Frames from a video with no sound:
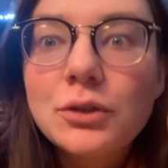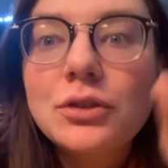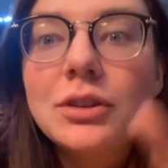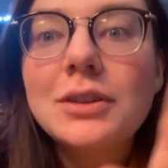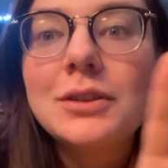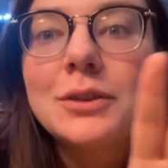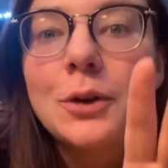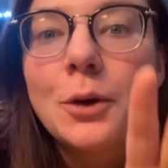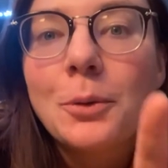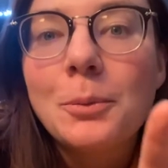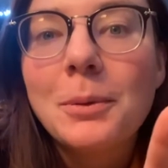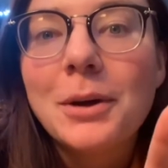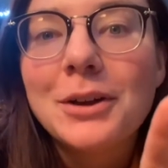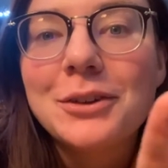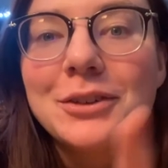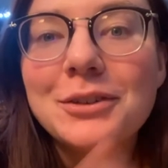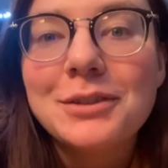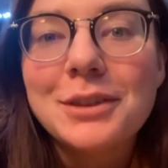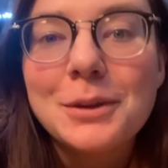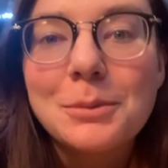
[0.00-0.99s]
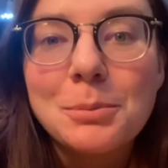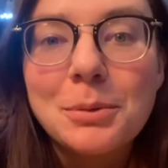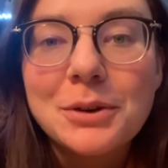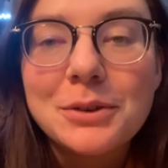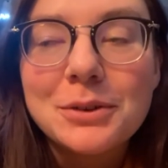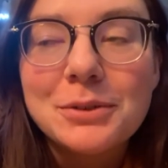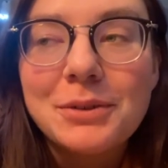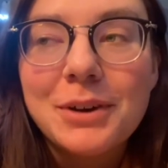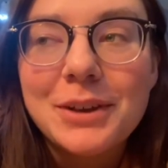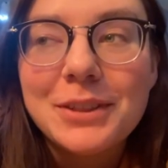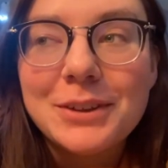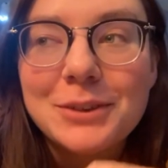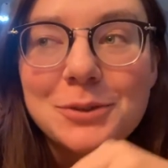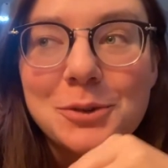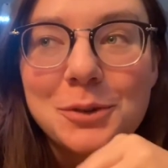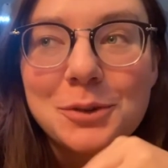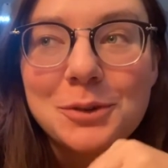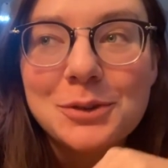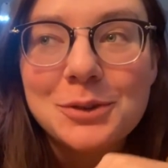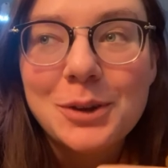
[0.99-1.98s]
just so much of this book so far that's
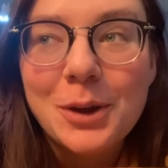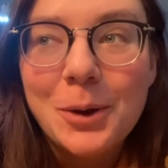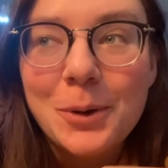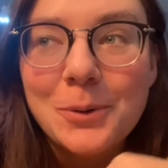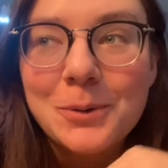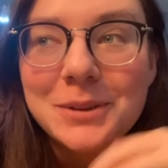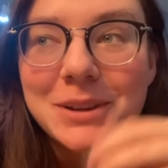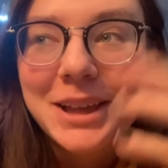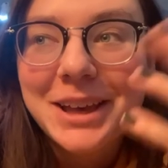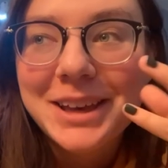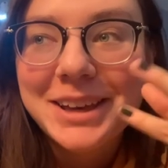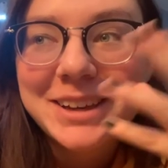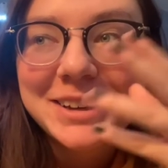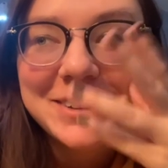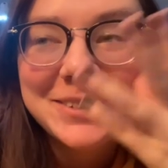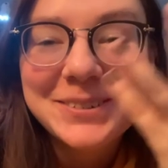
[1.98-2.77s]
just so like,